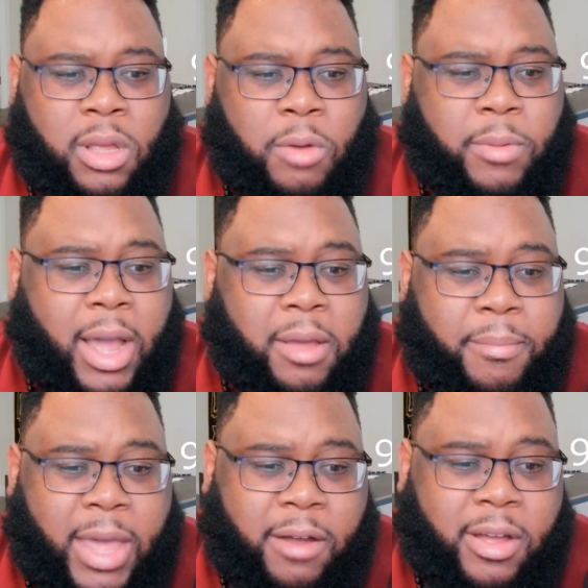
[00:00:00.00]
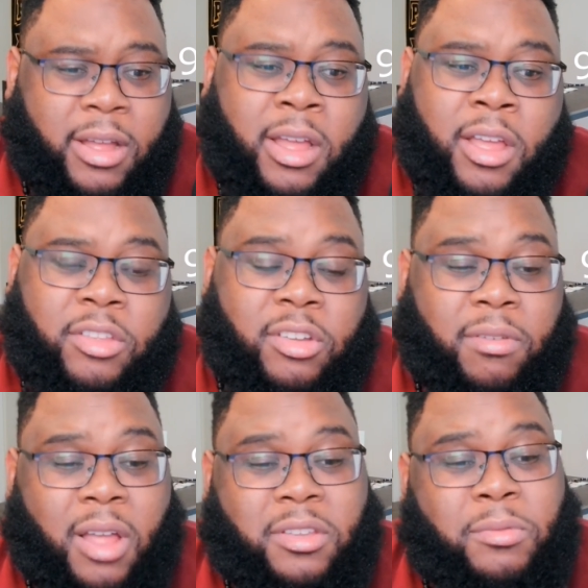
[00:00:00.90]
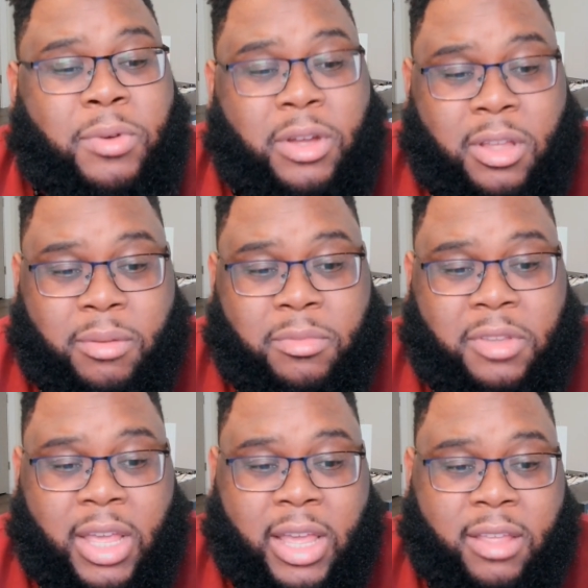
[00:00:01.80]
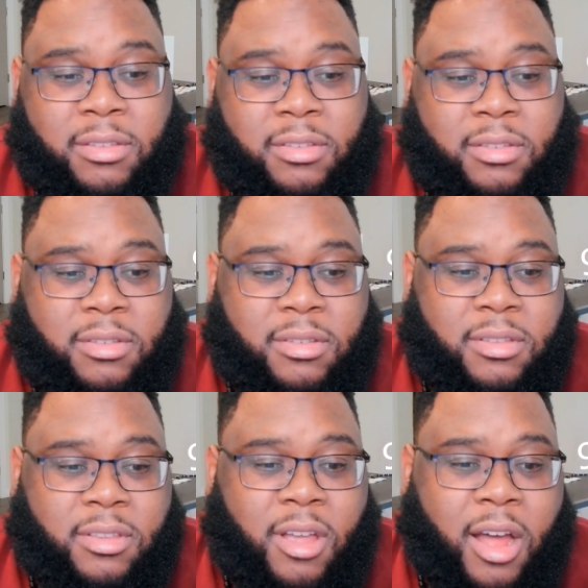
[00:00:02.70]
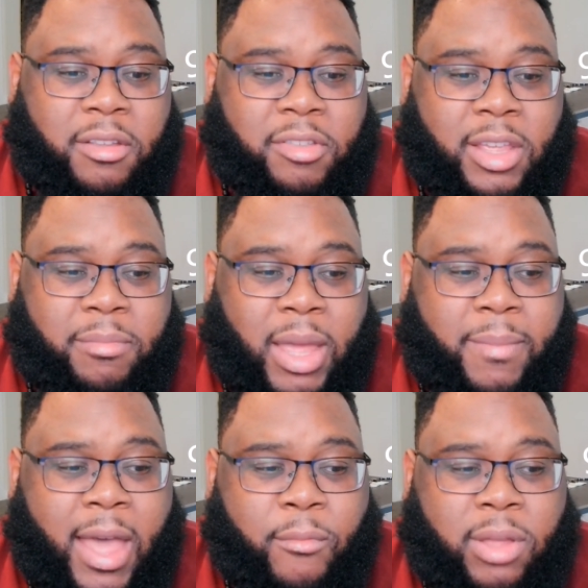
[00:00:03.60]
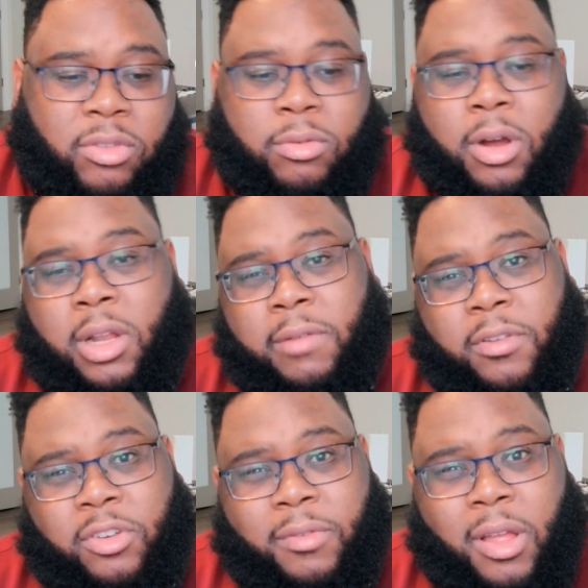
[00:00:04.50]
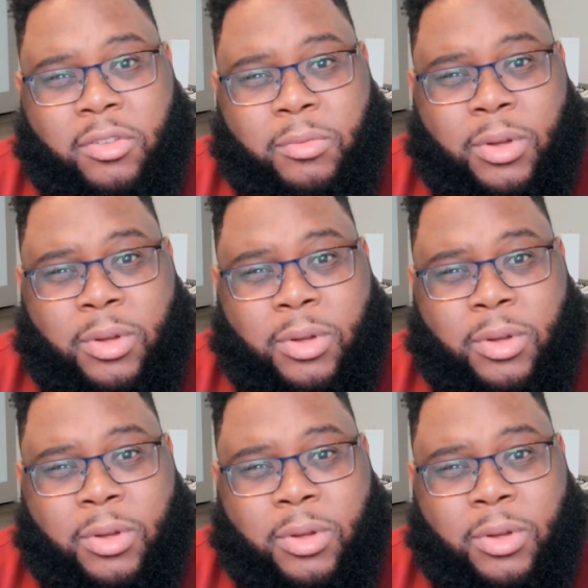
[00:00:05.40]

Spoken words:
we got Kamara. Javonte Williams is honestly, maybe I went too early for Javonte